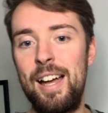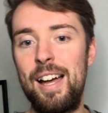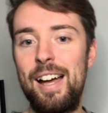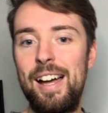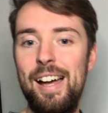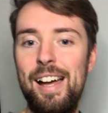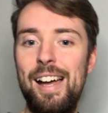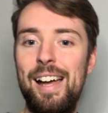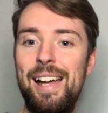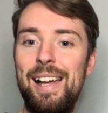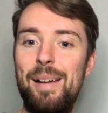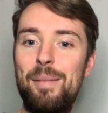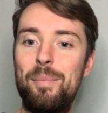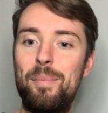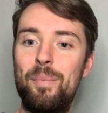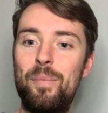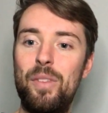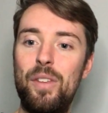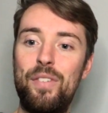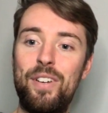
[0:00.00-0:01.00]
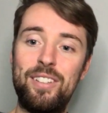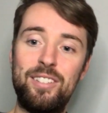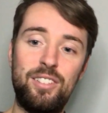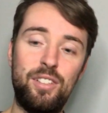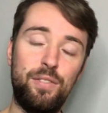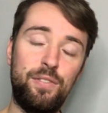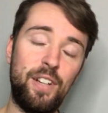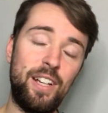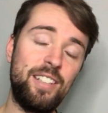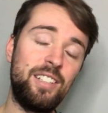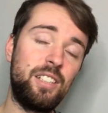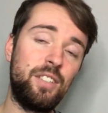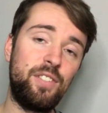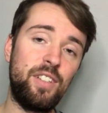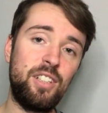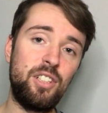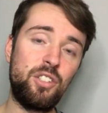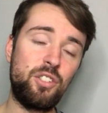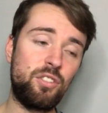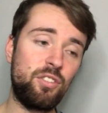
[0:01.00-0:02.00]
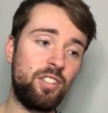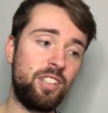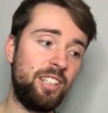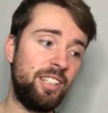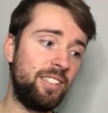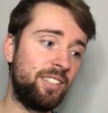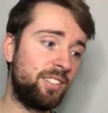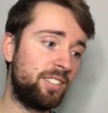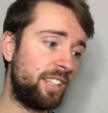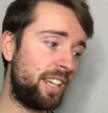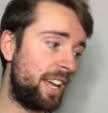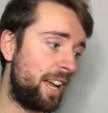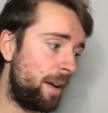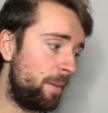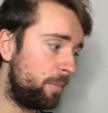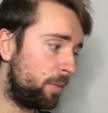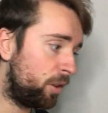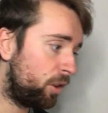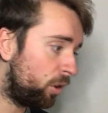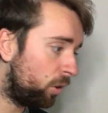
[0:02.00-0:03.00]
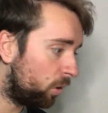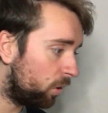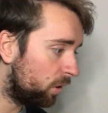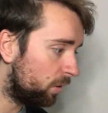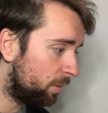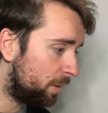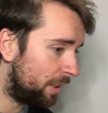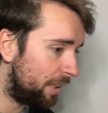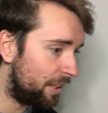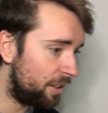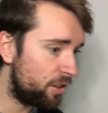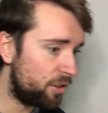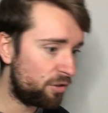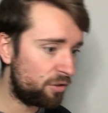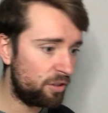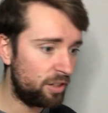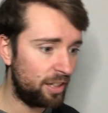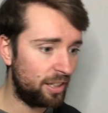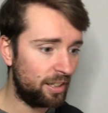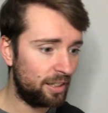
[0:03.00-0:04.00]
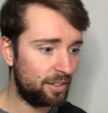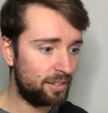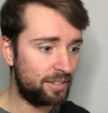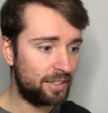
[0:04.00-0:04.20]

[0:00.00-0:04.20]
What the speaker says: They've had defensive injuries, the Coleman injury.